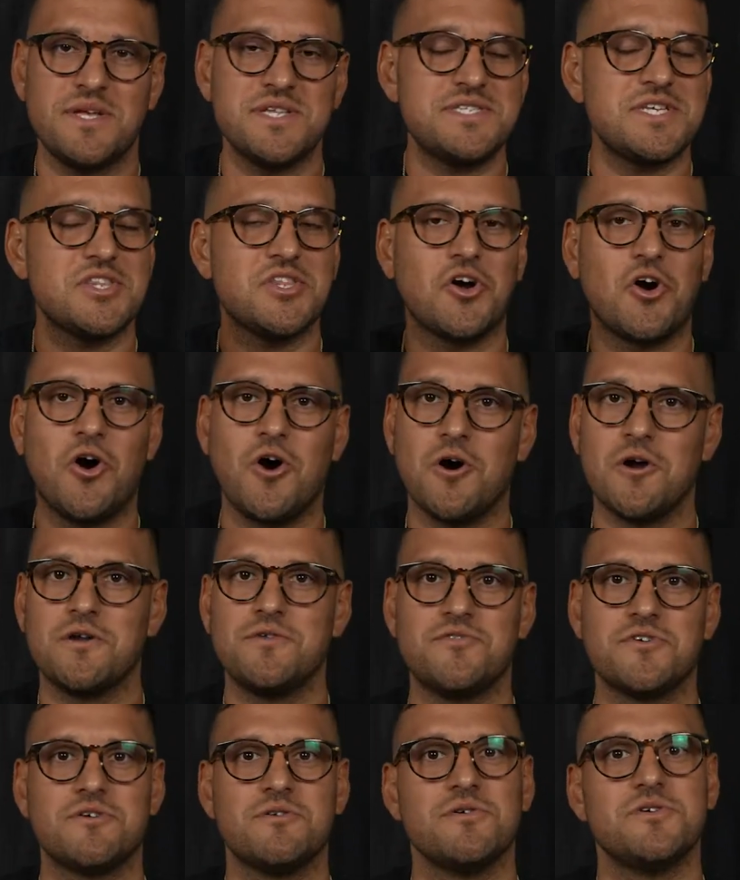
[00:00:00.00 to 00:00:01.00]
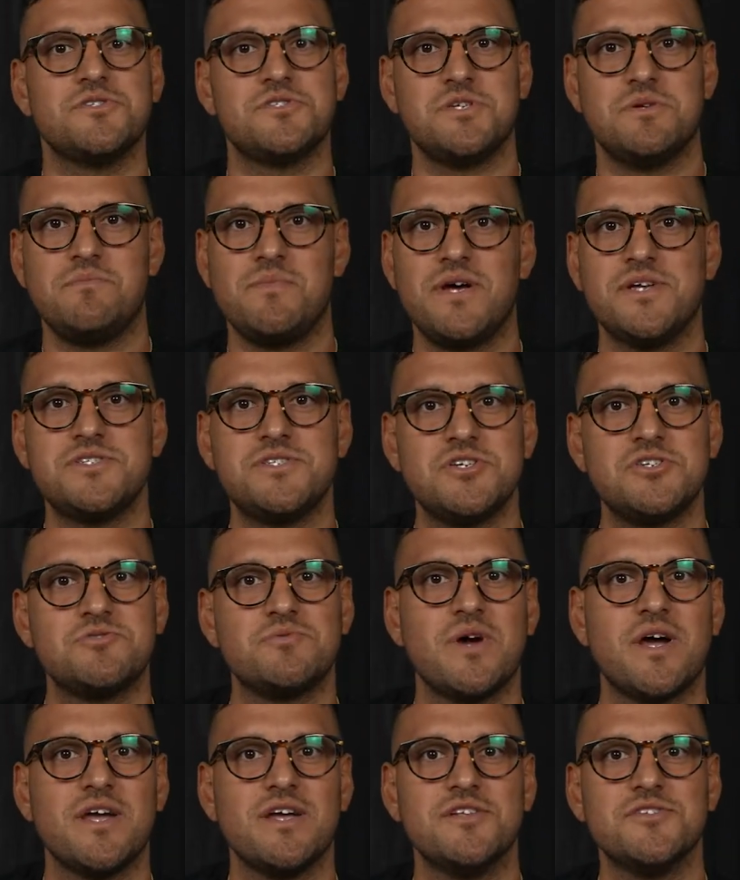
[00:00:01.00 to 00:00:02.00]
That's at the heart of the Christian message,
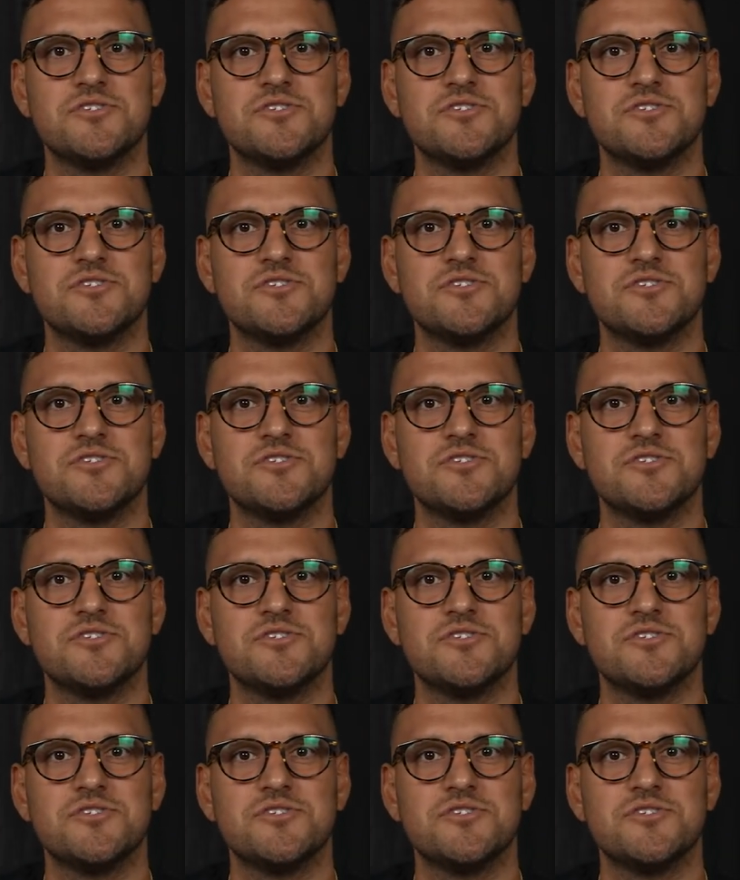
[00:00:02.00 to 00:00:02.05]
right?